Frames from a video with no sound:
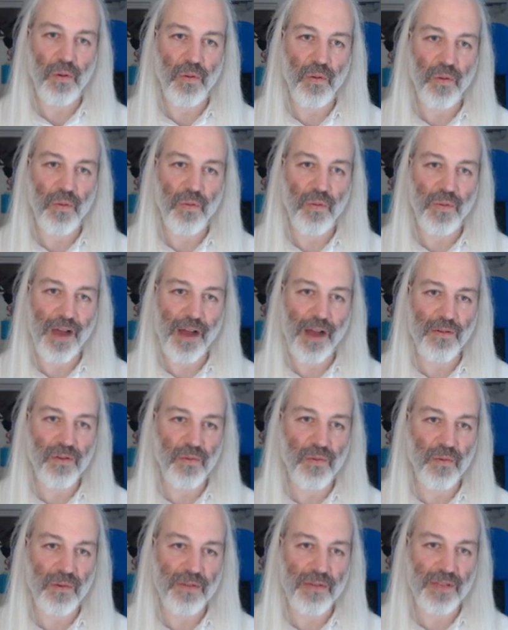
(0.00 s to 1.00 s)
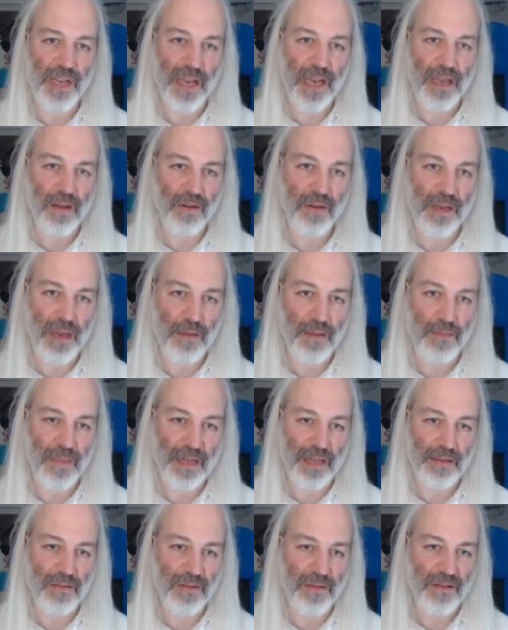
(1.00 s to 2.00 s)
now you will say, okay,
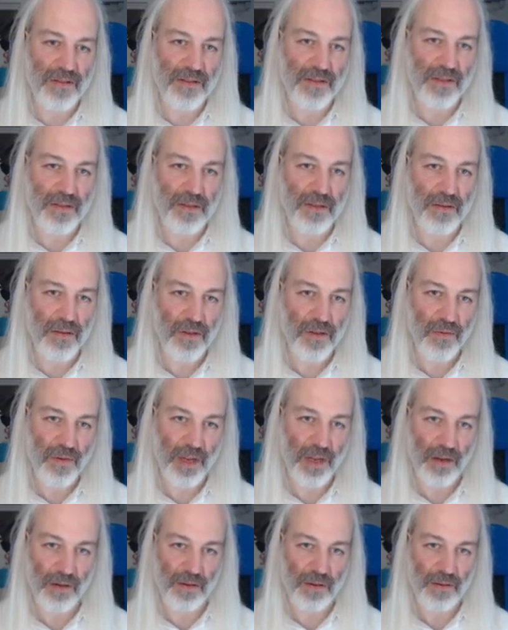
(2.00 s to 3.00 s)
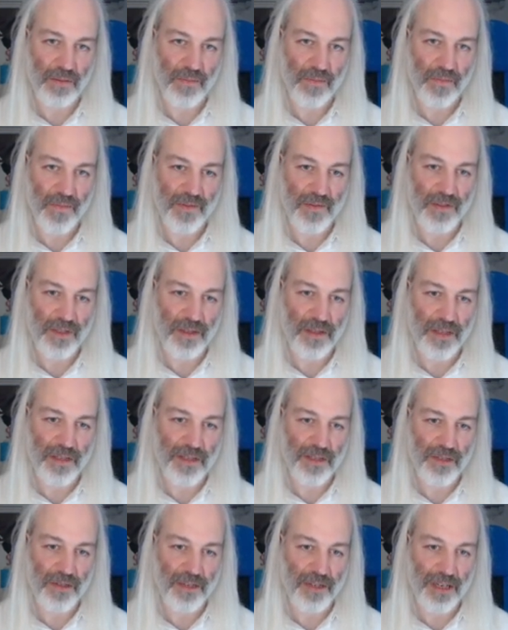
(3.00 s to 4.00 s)
but this is union. This
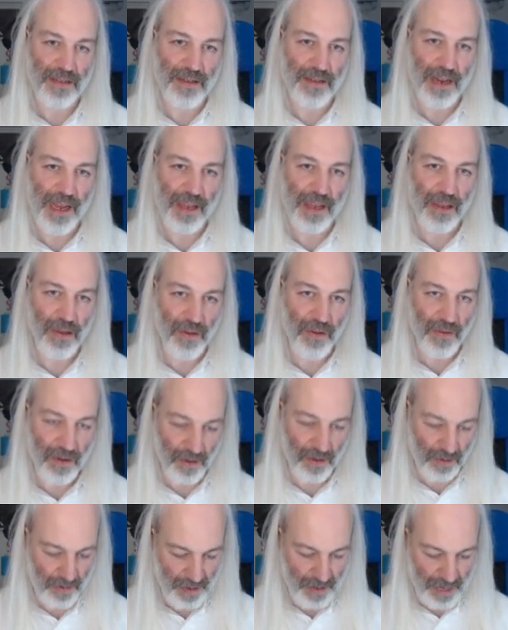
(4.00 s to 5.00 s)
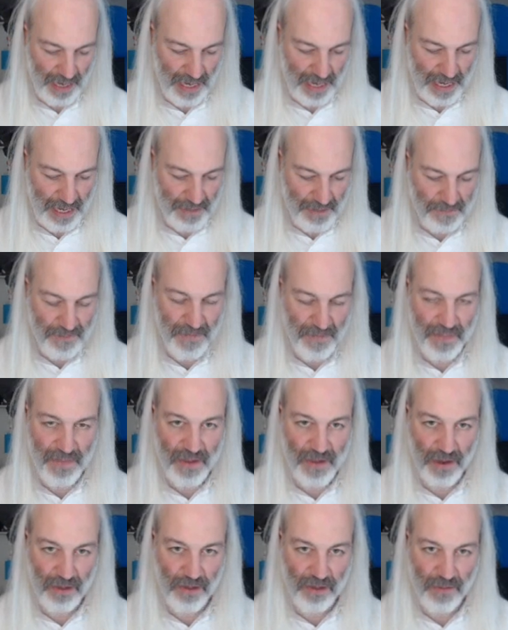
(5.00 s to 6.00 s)
is just like union.
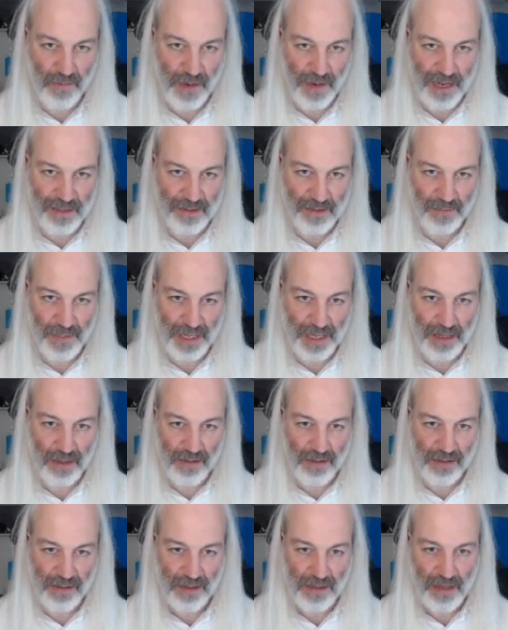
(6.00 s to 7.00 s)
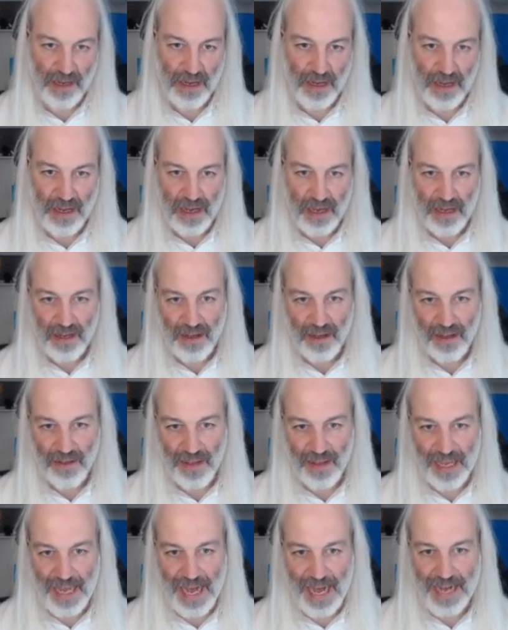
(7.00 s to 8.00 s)
Not quite, because
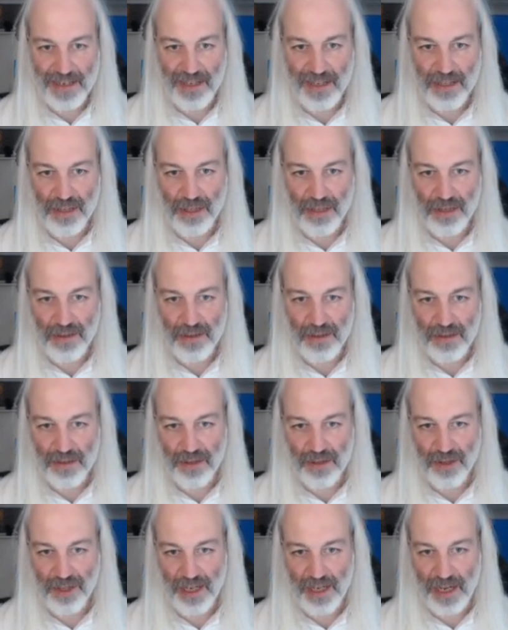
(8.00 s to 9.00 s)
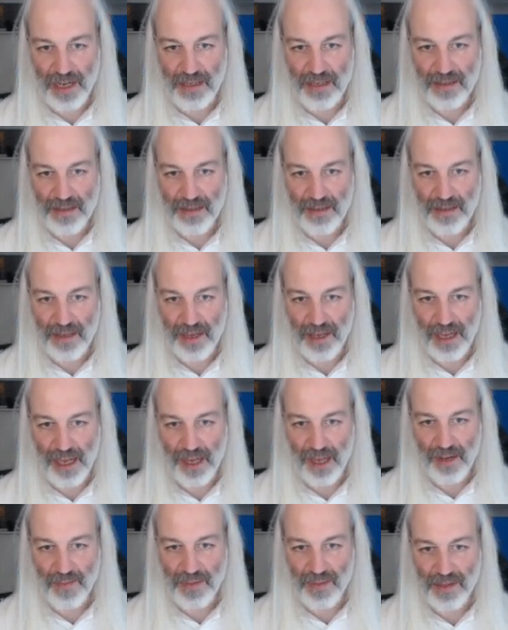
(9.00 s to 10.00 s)
the addition just
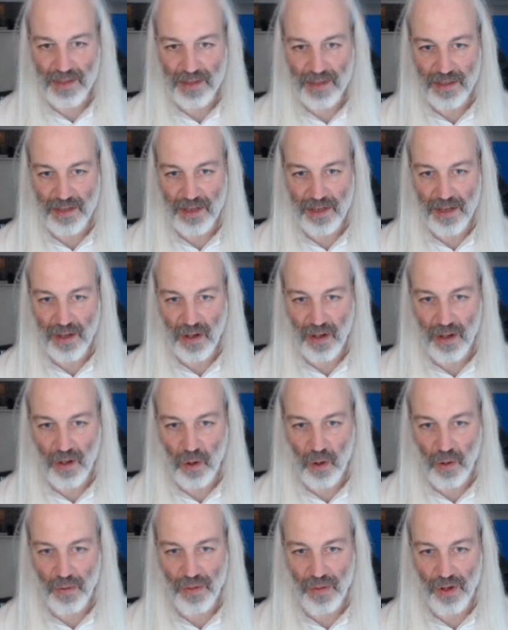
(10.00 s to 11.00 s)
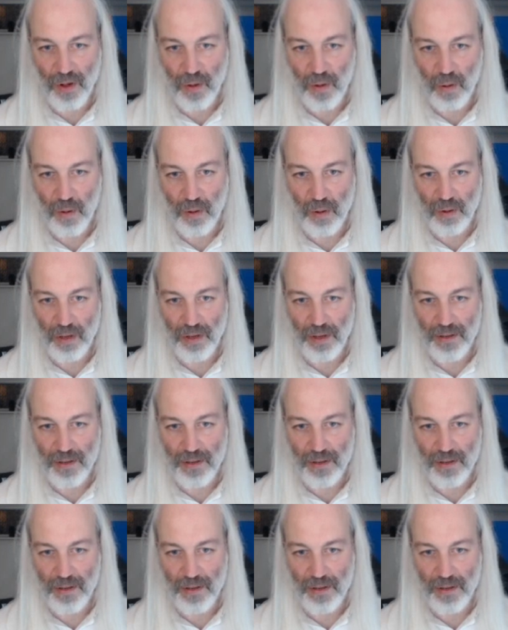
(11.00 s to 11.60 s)
keeps the whole